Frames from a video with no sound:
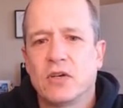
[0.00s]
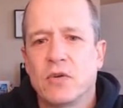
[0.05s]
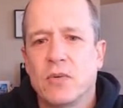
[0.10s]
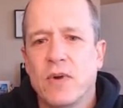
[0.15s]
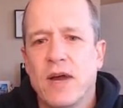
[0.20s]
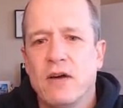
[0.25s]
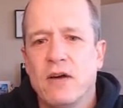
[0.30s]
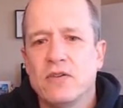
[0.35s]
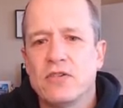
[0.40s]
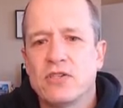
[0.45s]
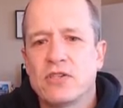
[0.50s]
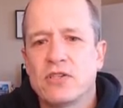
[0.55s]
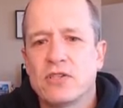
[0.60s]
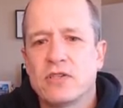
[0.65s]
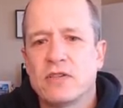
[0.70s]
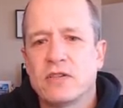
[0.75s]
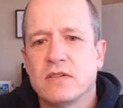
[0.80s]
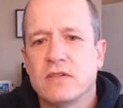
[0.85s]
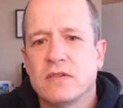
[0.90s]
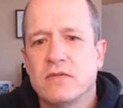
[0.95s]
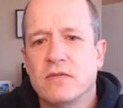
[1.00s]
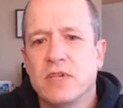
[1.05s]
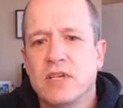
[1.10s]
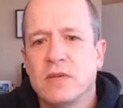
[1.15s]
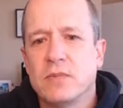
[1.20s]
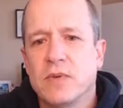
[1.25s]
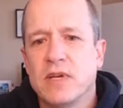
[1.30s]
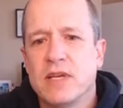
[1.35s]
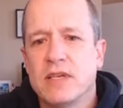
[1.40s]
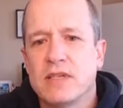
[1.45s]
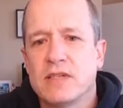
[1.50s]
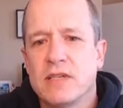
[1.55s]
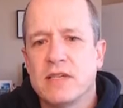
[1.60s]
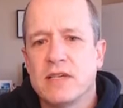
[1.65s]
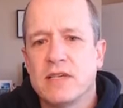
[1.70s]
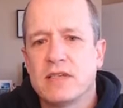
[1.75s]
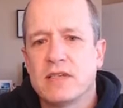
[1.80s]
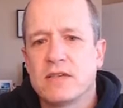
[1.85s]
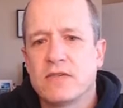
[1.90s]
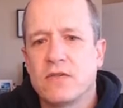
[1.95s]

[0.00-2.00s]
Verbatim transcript: crouch when you place these,